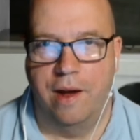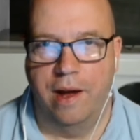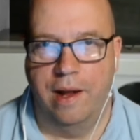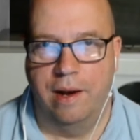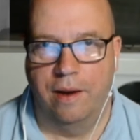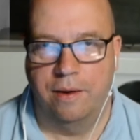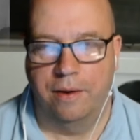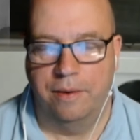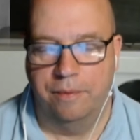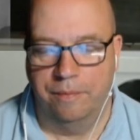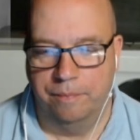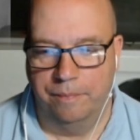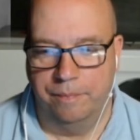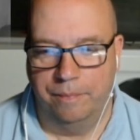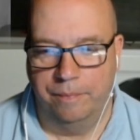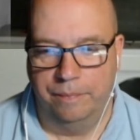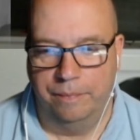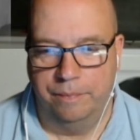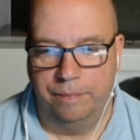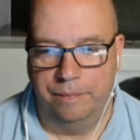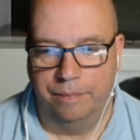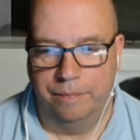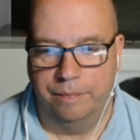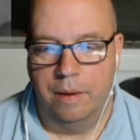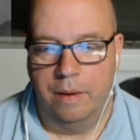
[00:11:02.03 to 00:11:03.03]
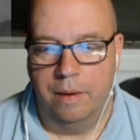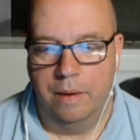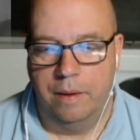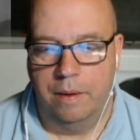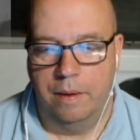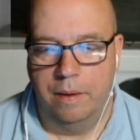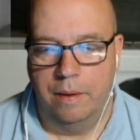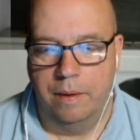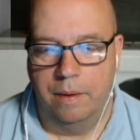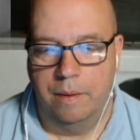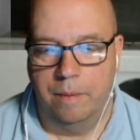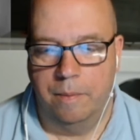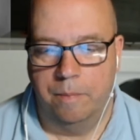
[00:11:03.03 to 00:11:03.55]
There's nothing else for it then.
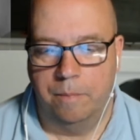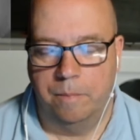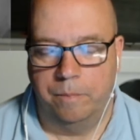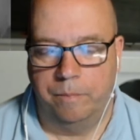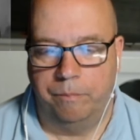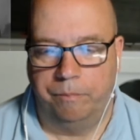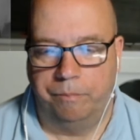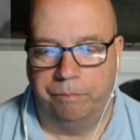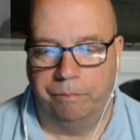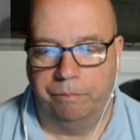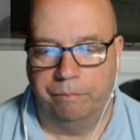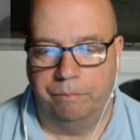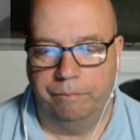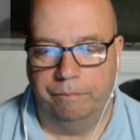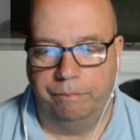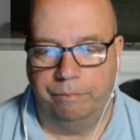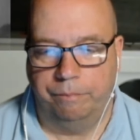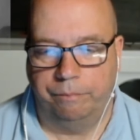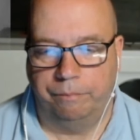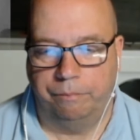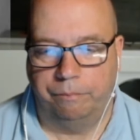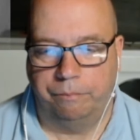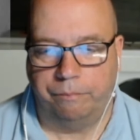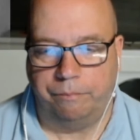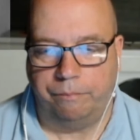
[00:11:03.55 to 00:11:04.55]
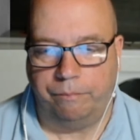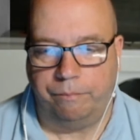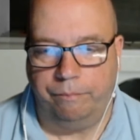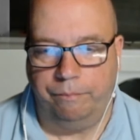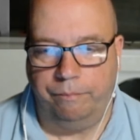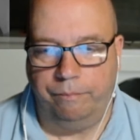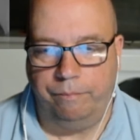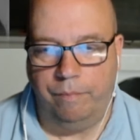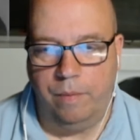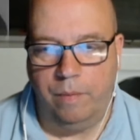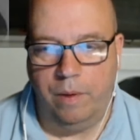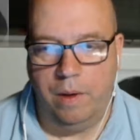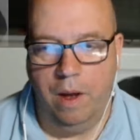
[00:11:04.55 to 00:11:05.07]
Come on, let's see if I can walk.
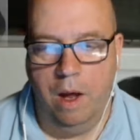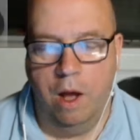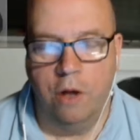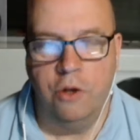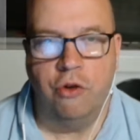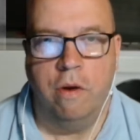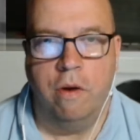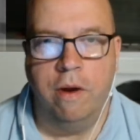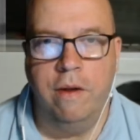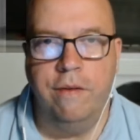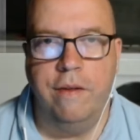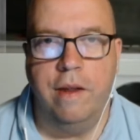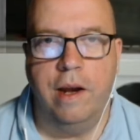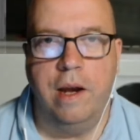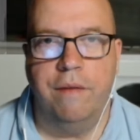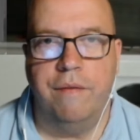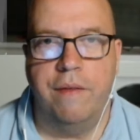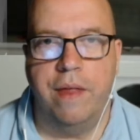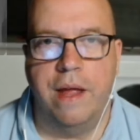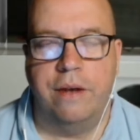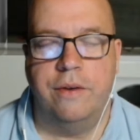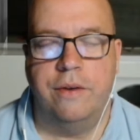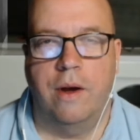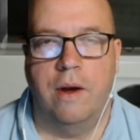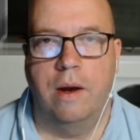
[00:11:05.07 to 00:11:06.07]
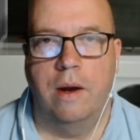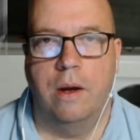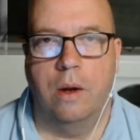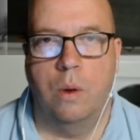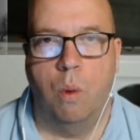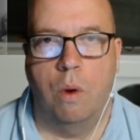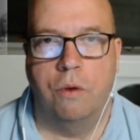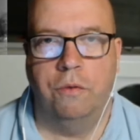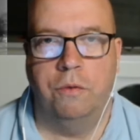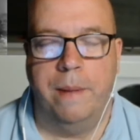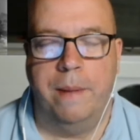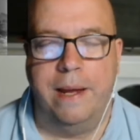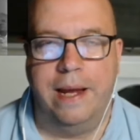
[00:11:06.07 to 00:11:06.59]
And trying to deliver that dialogue
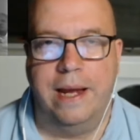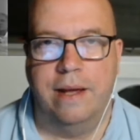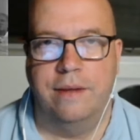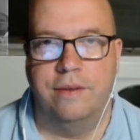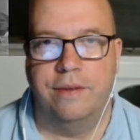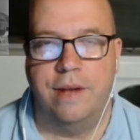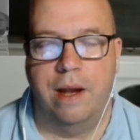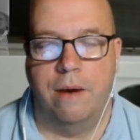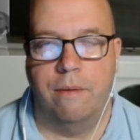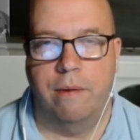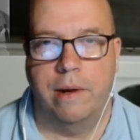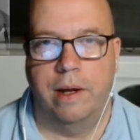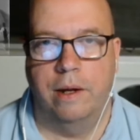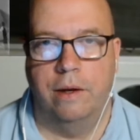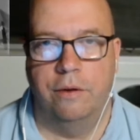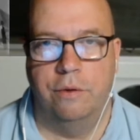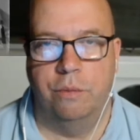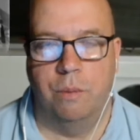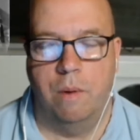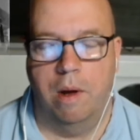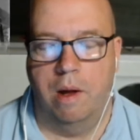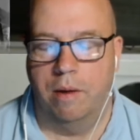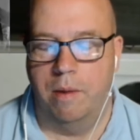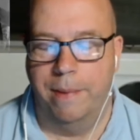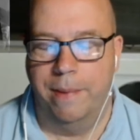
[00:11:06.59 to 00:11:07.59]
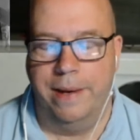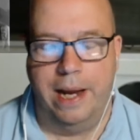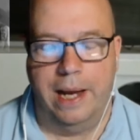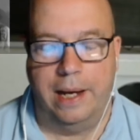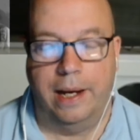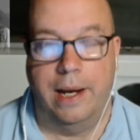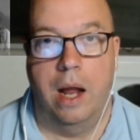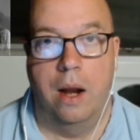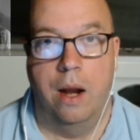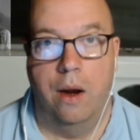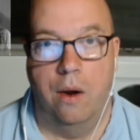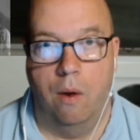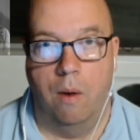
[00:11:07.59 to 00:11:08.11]
whilst being hysterical as well. I mean, that
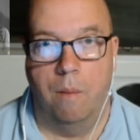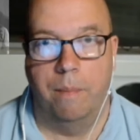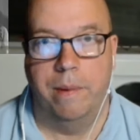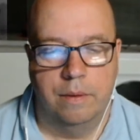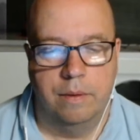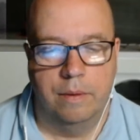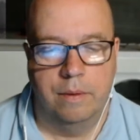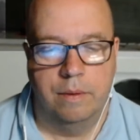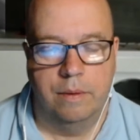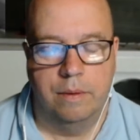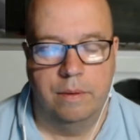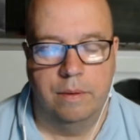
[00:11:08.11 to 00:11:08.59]
cannot be easy.